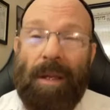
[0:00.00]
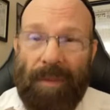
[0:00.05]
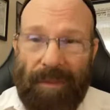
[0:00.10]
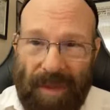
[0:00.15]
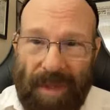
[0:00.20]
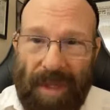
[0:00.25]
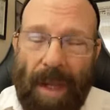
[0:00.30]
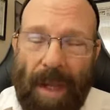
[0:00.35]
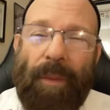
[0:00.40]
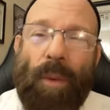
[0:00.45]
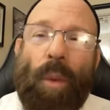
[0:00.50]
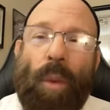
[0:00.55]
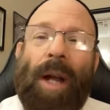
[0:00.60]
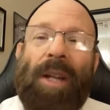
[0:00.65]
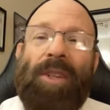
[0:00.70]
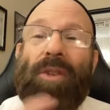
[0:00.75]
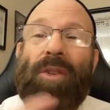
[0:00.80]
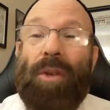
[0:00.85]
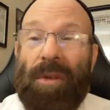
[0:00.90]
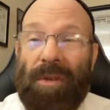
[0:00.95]
Never
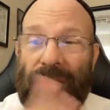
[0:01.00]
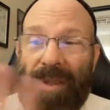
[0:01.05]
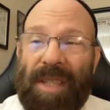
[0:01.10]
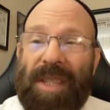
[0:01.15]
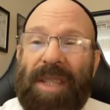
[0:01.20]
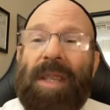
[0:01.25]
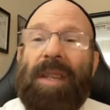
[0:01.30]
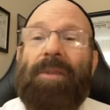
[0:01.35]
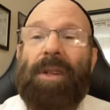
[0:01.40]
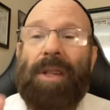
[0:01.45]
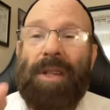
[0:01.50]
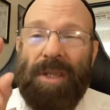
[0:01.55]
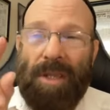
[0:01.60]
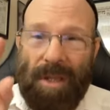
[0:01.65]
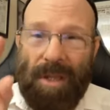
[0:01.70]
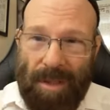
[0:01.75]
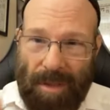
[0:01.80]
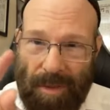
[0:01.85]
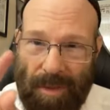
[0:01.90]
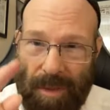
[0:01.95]
watched the series?
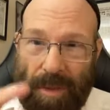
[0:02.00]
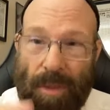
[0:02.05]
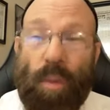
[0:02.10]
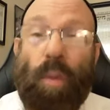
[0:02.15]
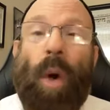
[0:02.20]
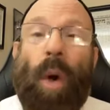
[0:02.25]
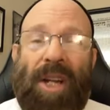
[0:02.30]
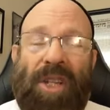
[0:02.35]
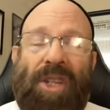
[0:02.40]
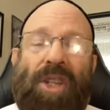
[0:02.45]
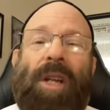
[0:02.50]
Watch it.